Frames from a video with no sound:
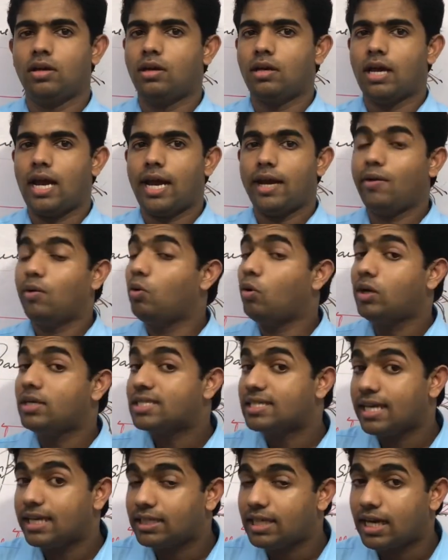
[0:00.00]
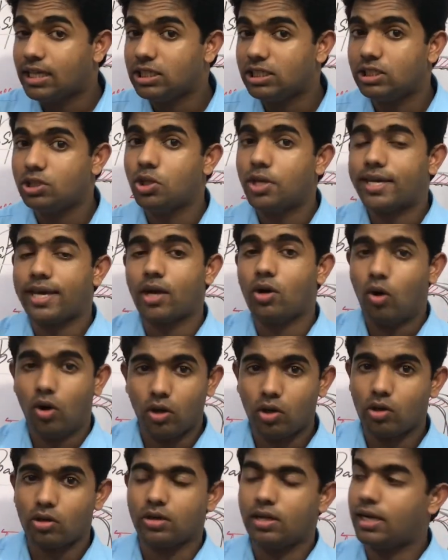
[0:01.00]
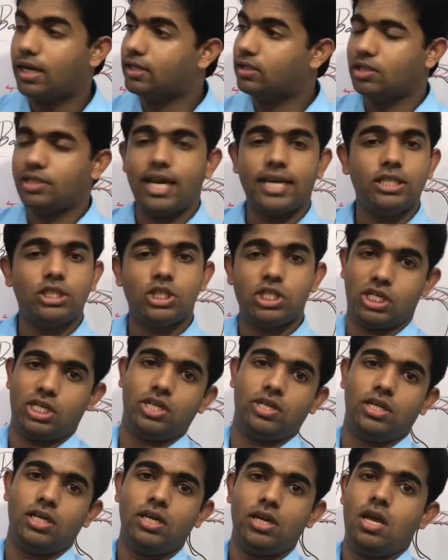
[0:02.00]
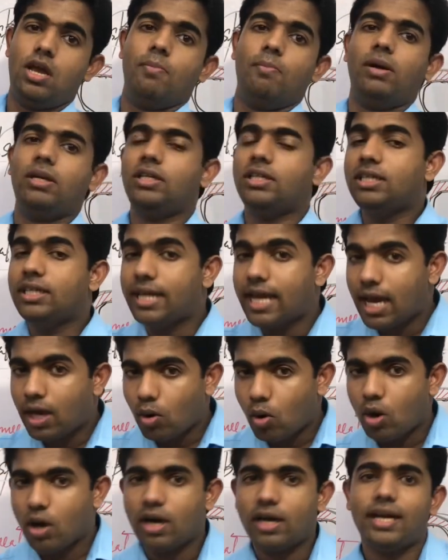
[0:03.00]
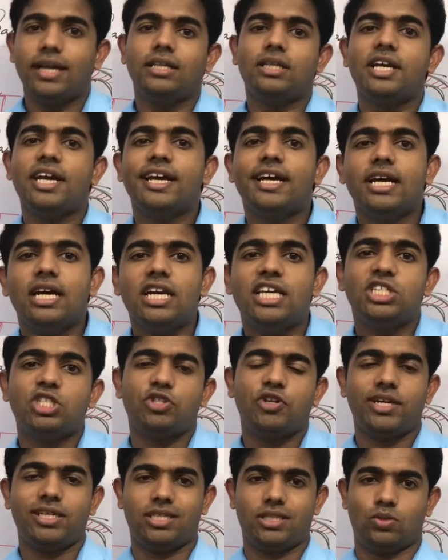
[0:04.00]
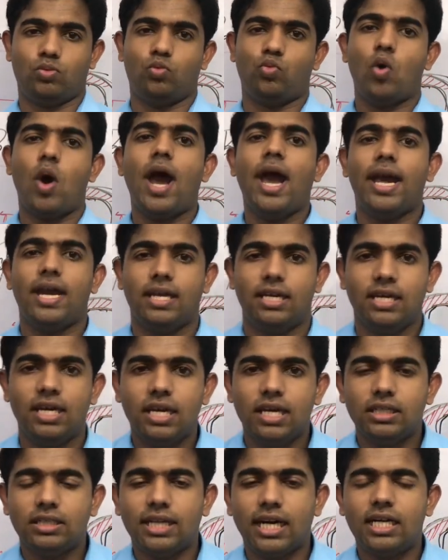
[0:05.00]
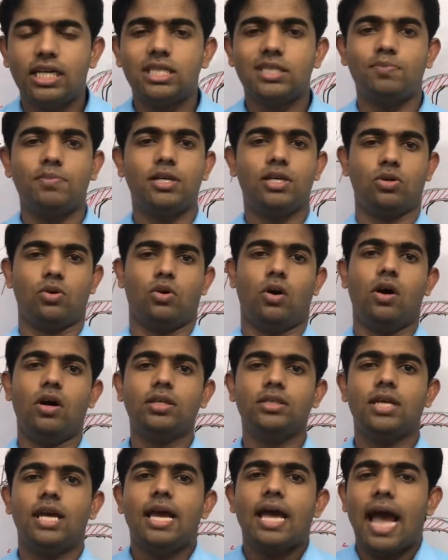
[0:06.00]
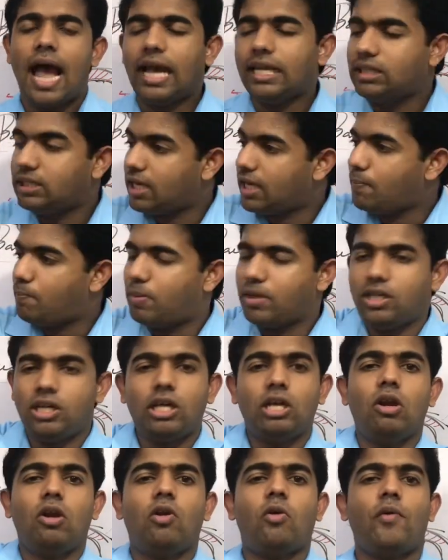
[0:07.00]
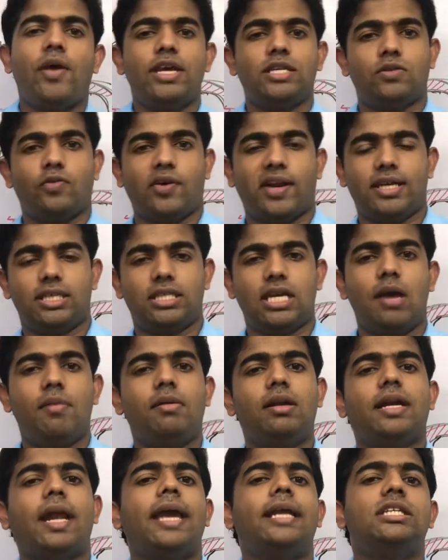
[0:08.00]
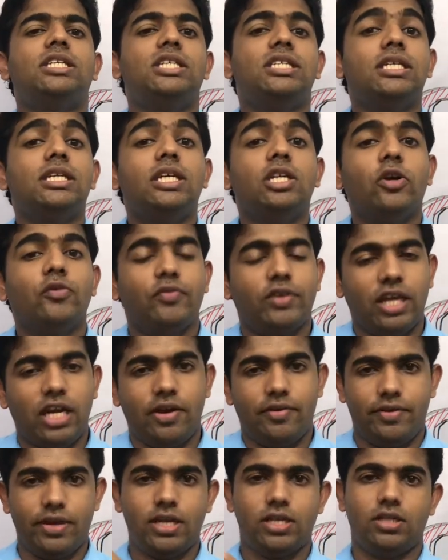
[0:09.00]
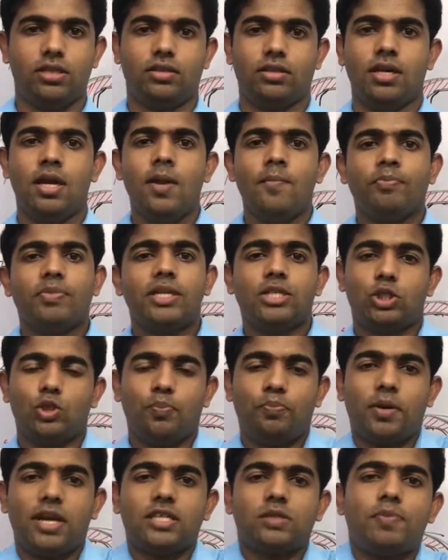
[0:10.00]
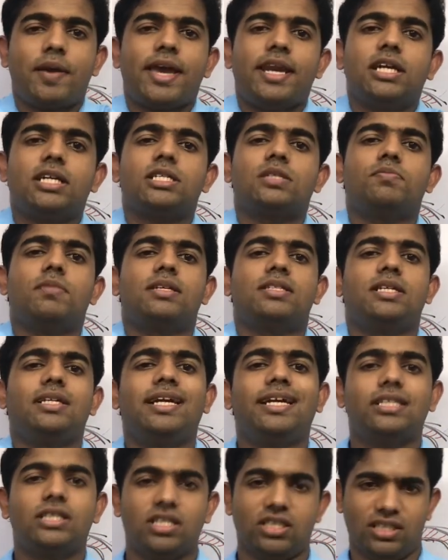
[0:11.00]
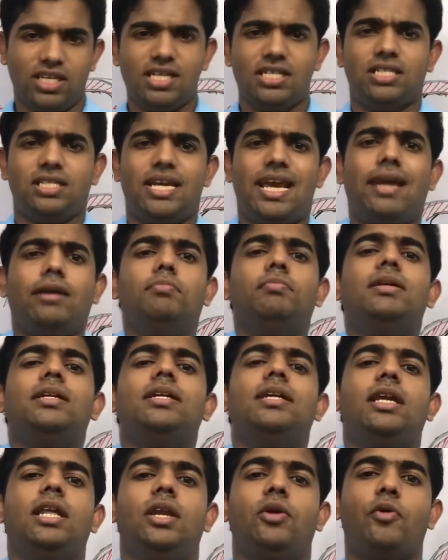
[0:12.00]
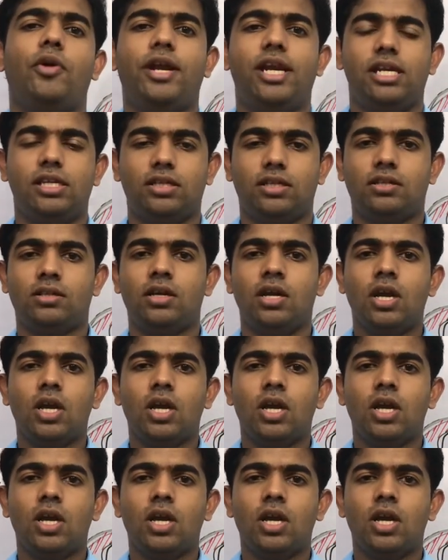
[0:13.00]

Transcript: I don't say that it cannot occur at the 90 degree, but it can occur at the early stages. Why? That is because at a particular range, for example, 90 degree of elevation, the supraspinatus muscle gets just medially rotated.